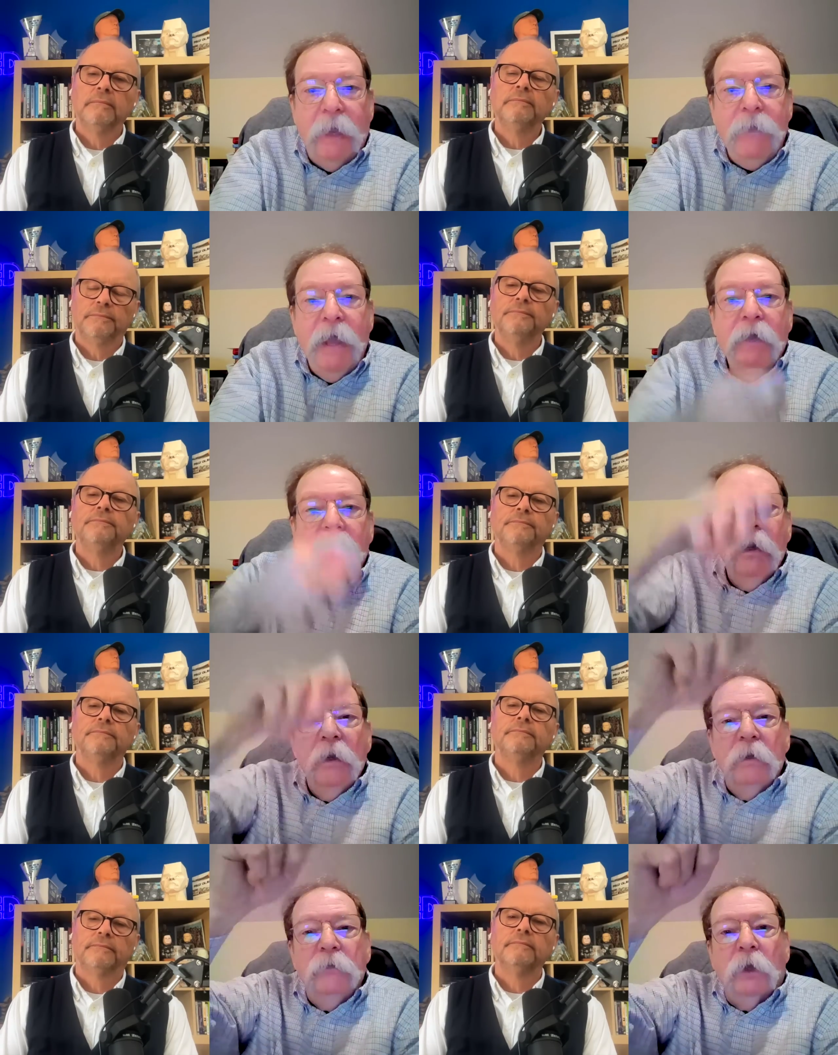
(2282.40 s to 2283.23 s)
Speaker 1: And then
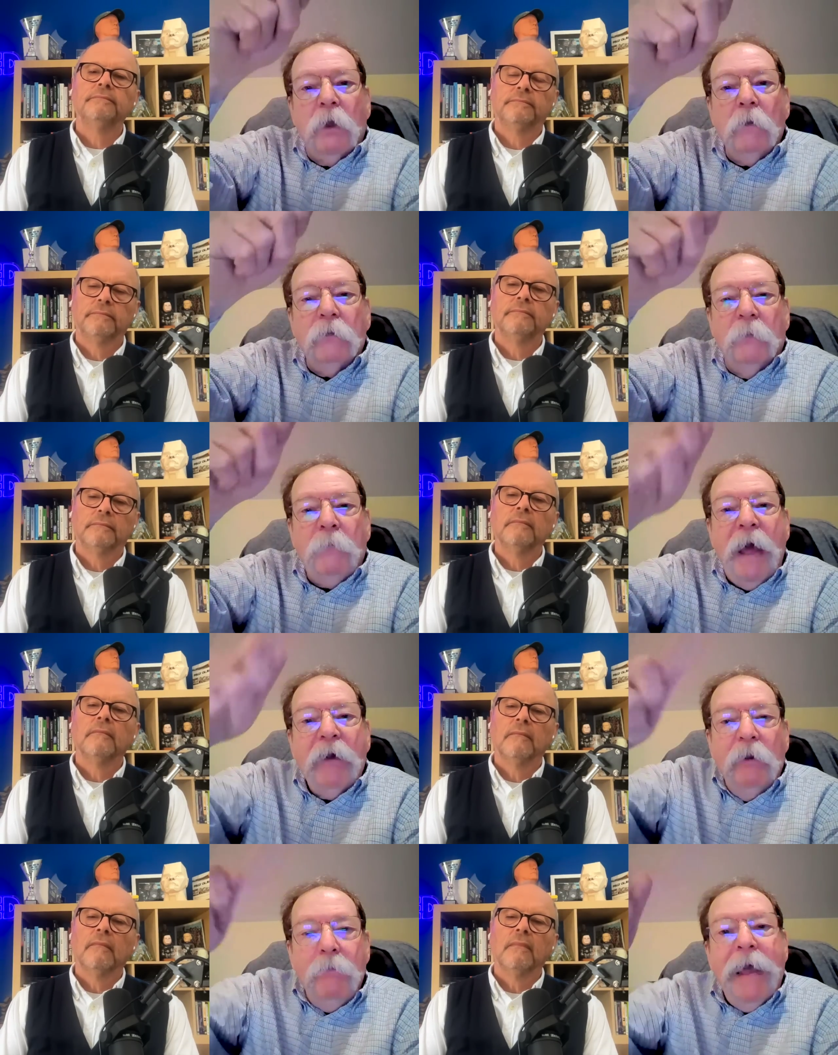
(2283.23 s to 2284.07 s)
the, the
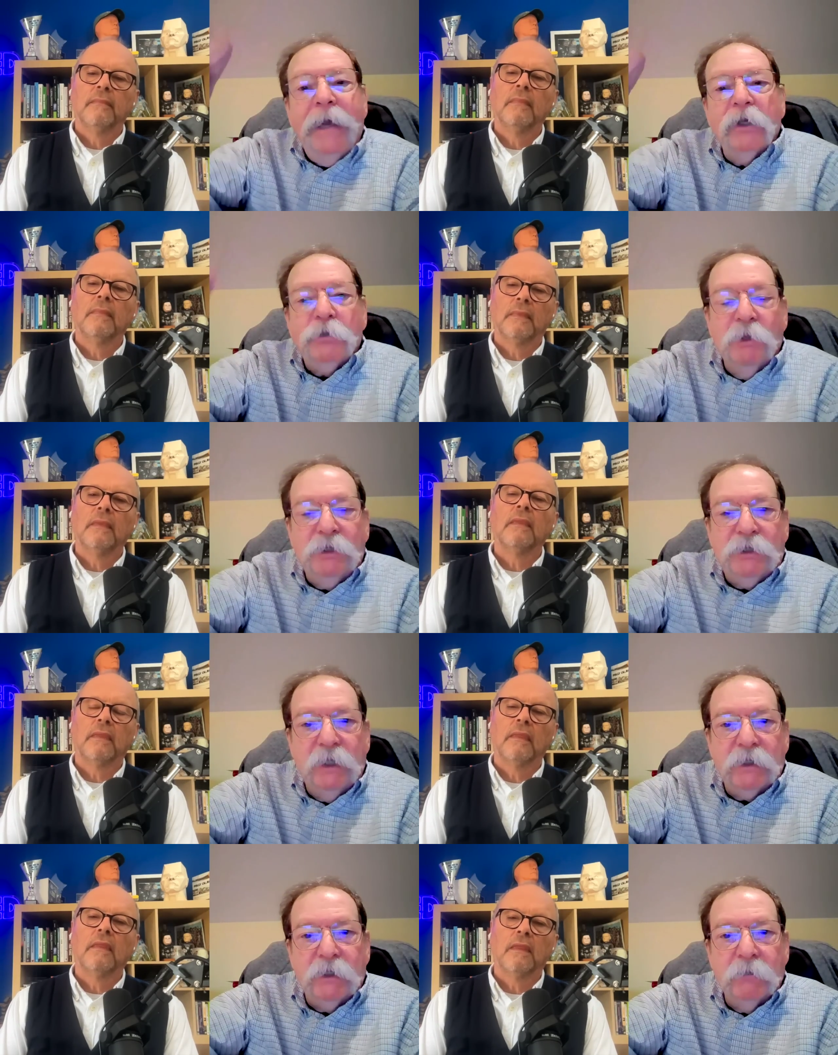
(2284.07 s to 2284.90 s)
battery management
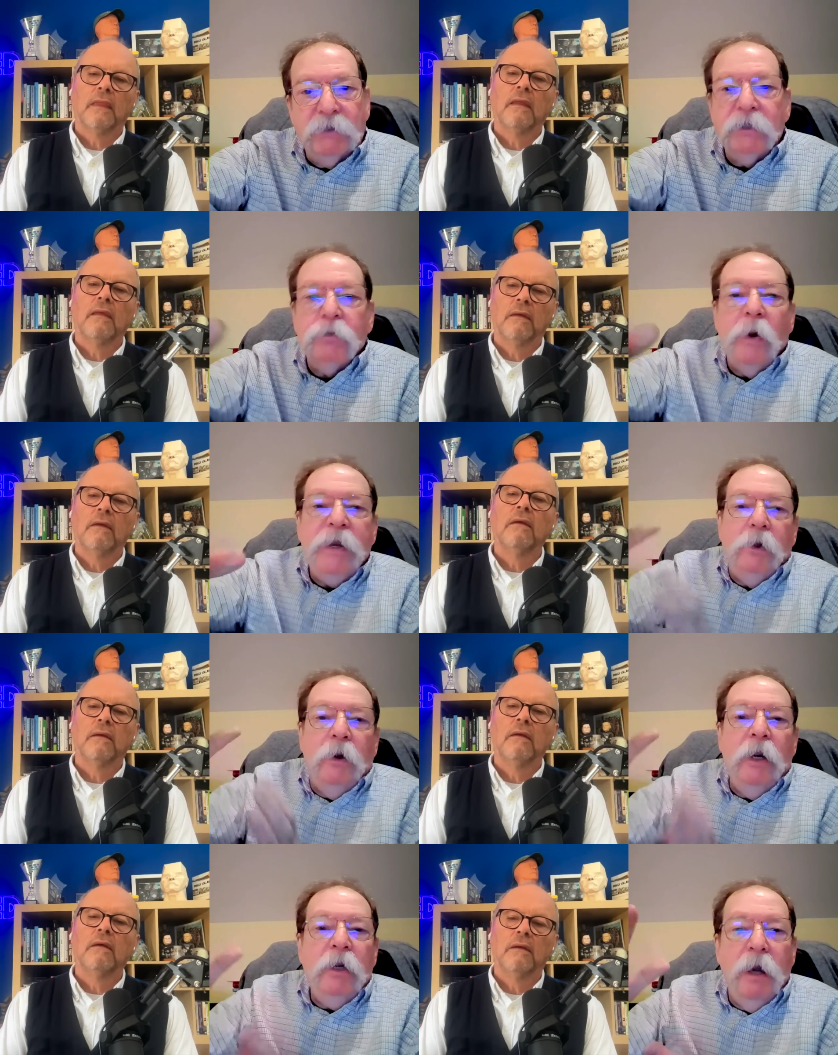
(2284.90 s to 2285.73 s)
system says, wait, you're
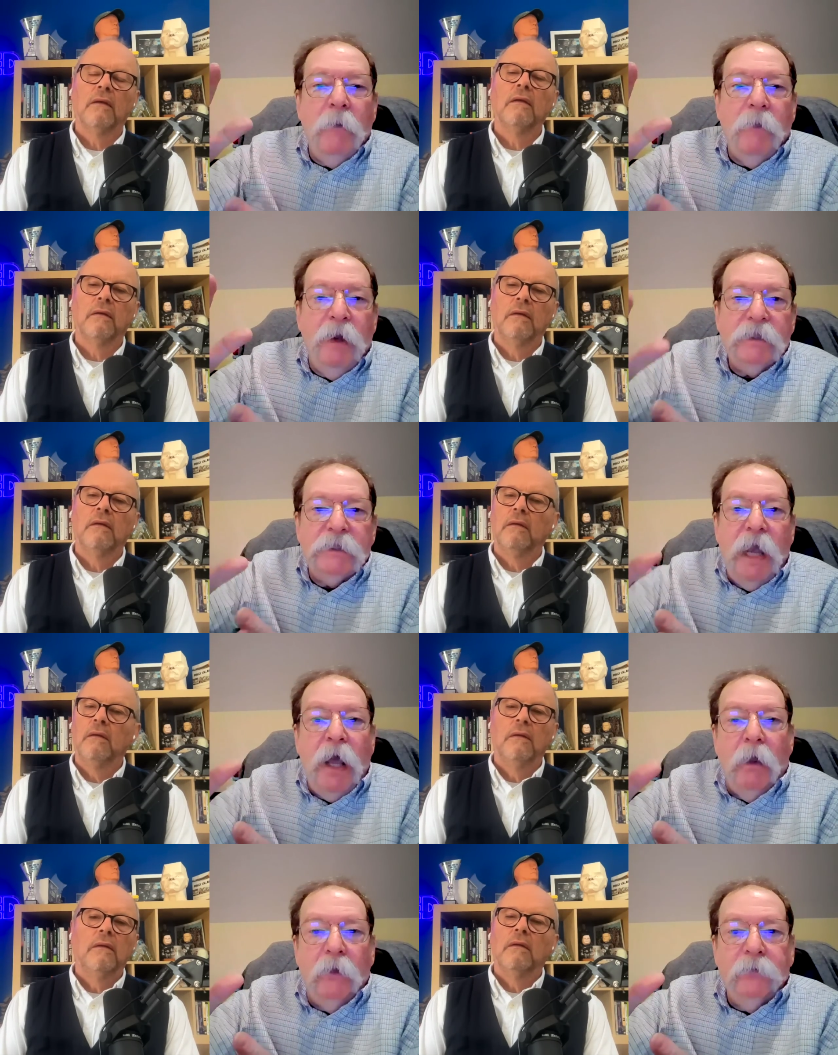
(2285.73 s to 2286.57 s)
heating up my
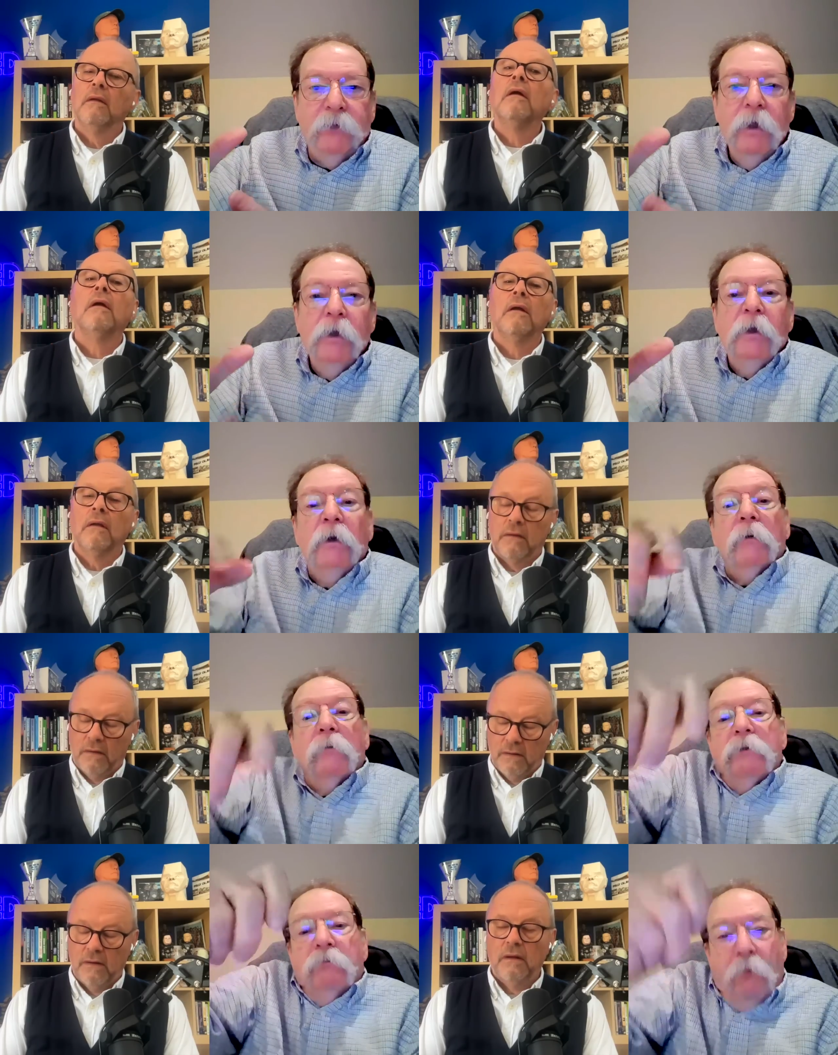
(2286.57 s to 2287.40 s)
cells,
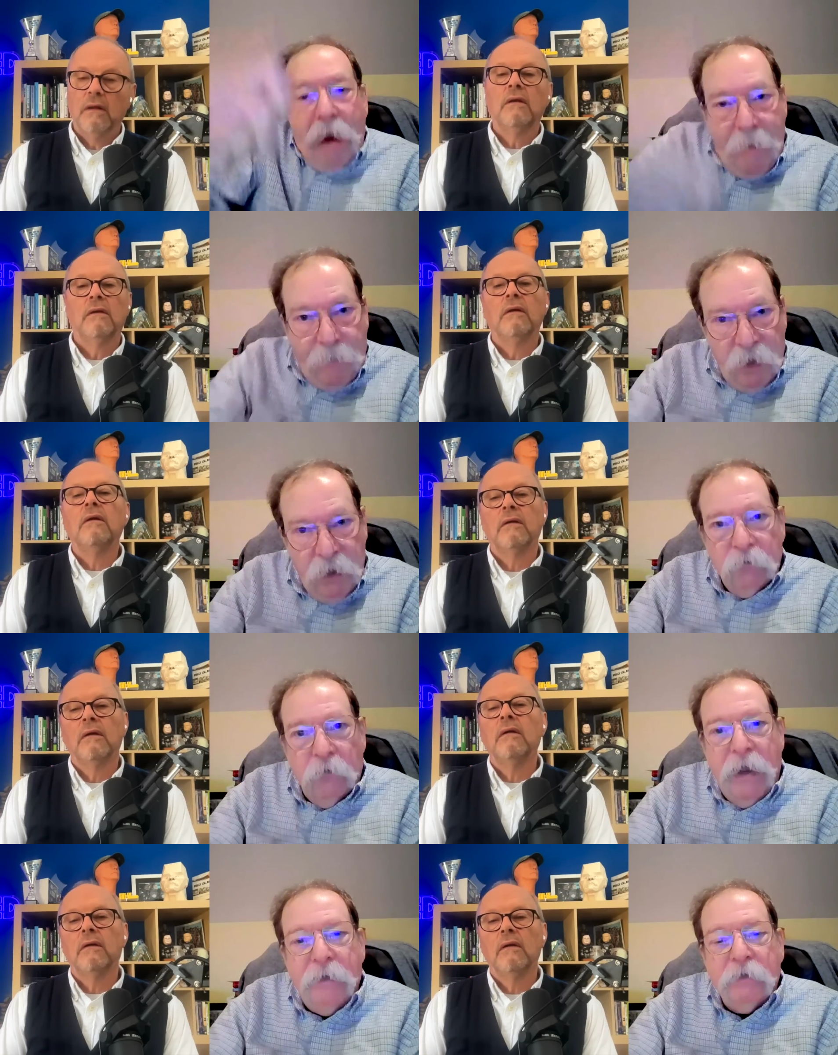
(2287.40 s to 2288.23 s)
rapid it,
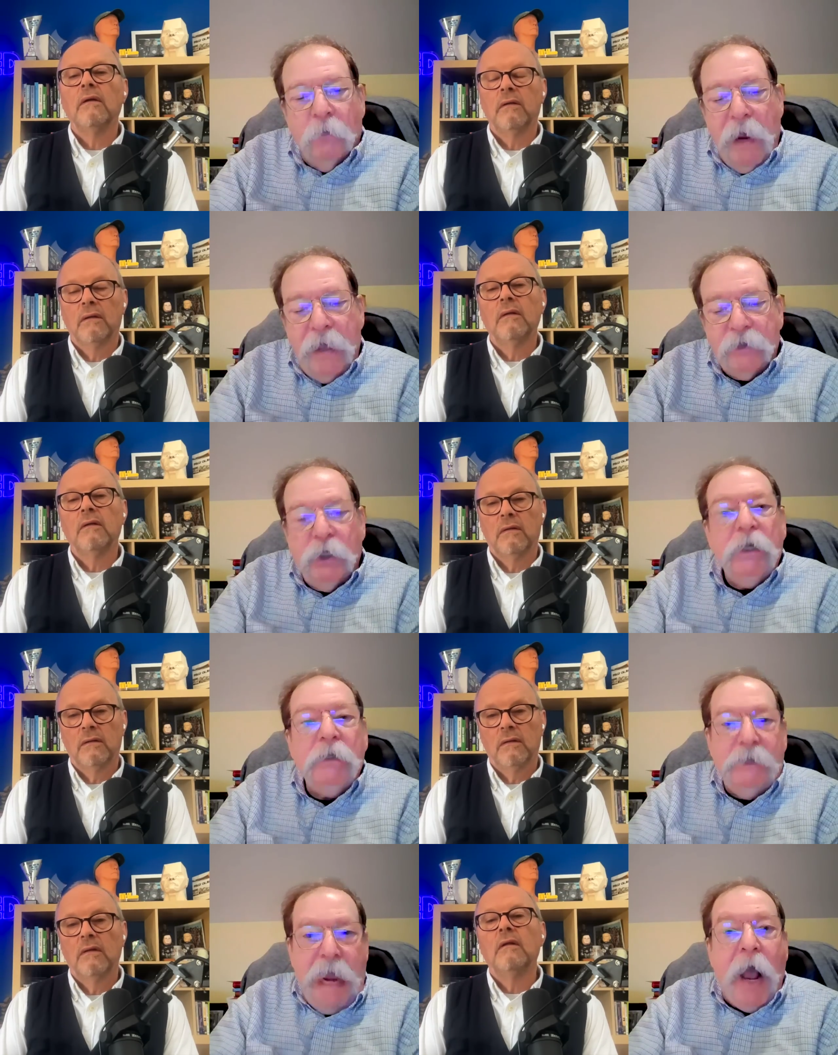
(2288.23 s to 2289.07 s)
rat, ratchet it
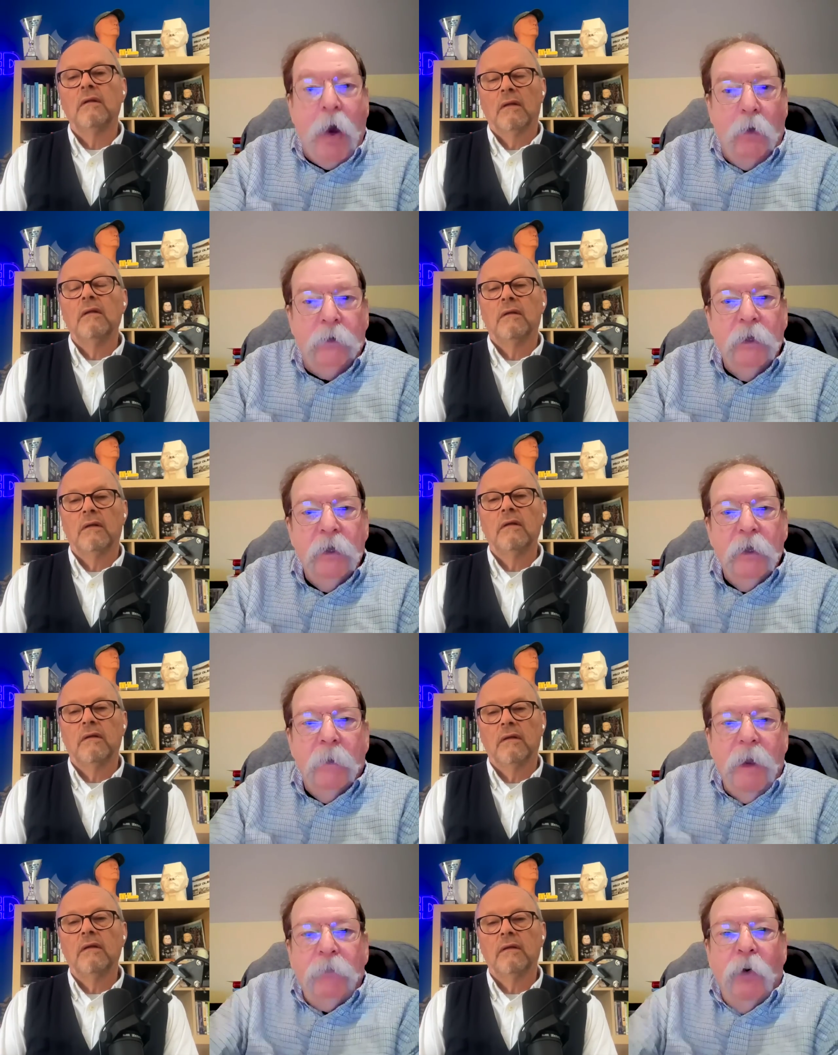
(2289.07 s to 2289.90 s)
down.
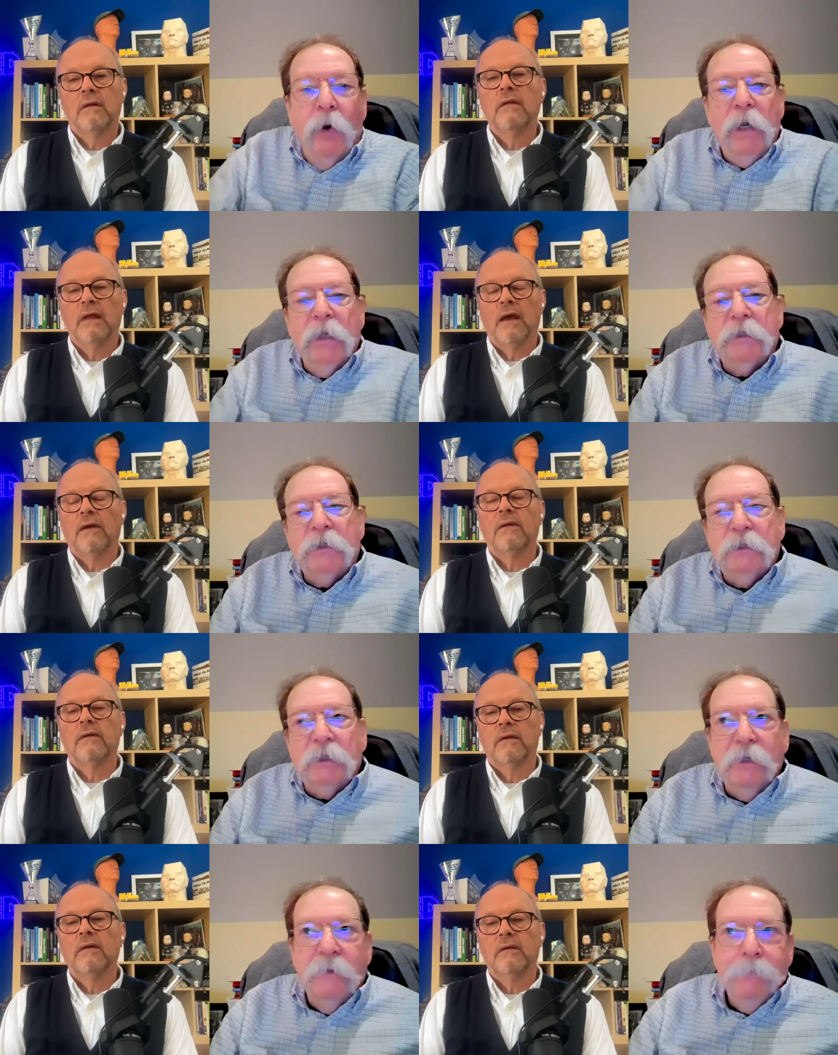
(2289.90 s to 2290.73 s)
My point is, yeah. is
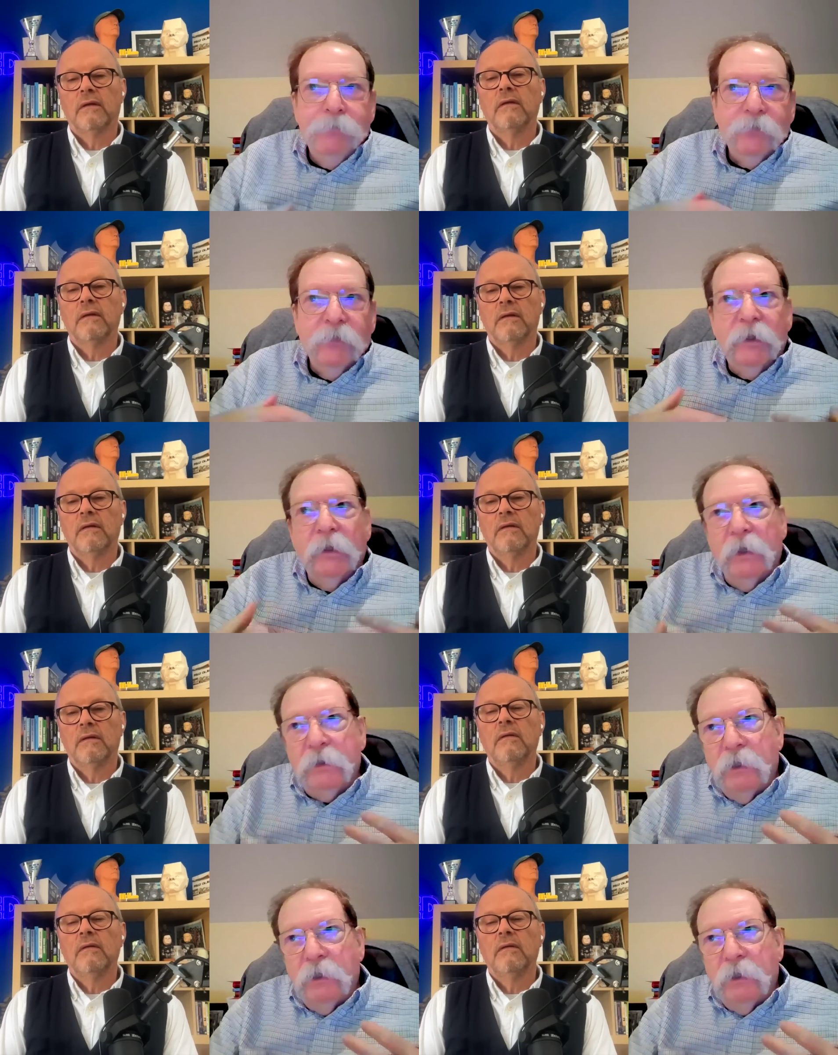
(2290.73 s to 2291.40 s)
that the,